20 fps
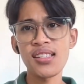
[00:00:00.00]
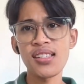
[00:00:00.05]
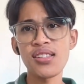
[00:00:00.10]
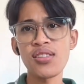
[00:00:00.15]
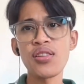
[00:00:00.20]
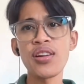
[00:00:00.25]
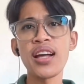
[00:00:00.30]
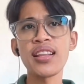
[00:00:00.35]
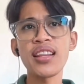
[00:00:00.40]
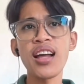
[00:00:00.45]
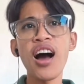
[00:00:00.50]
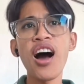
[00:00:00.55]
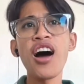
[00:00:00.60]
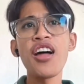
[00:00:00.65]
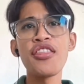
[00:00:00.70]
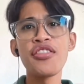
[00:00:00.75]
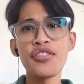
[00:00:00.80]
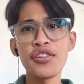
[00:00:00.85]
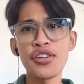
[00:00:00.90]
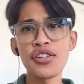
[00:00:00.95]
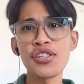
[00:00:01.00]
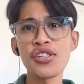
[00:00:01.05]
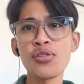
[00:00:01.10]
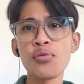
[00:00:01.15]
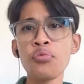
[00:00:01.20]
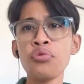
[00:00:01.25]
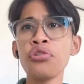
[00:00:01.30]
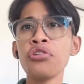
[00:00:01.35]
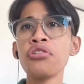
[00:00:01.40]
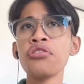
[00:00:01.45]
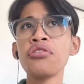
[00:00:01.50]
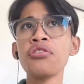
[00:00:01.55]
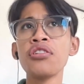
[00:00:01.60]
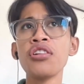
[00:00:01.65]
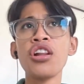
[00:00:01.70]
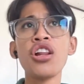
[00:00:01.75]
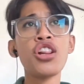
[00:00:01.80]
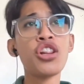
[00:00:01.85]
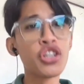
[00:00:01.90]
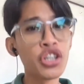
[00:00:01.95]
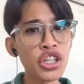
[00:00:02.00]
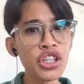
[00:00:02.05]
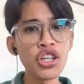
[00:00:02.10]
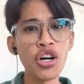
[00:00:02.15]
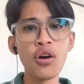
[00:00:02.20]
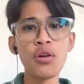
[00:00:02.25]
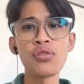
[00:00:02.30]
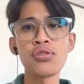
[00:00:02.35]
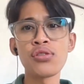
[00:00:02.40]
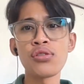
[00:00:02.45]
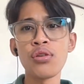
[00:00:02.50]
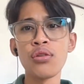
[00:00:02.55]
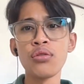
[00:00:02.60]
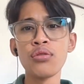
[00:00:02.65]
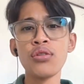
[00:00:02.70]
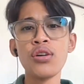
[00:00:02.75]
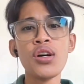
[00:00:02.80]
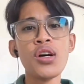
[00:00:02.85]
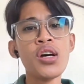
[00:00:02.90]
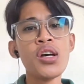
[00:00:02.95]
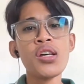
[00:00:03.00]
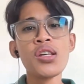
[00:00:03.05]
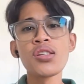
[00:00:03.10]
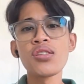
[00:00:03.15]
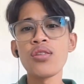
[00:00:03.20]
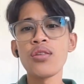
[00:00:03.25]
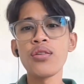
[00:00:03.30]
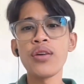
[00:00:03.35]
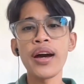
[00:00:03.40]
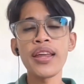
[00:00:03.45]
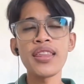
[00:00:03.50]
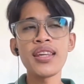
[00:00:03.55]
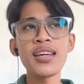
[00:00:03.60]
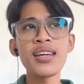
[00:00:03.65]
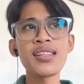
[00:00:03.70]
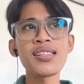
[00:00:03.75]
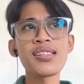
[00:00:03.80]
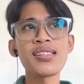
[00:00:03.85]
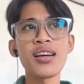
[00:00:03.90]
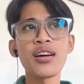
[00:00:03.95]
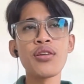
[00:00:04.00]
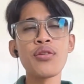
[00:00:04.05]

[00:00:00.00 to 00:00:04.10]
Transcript: so that others will learn also so i think it's a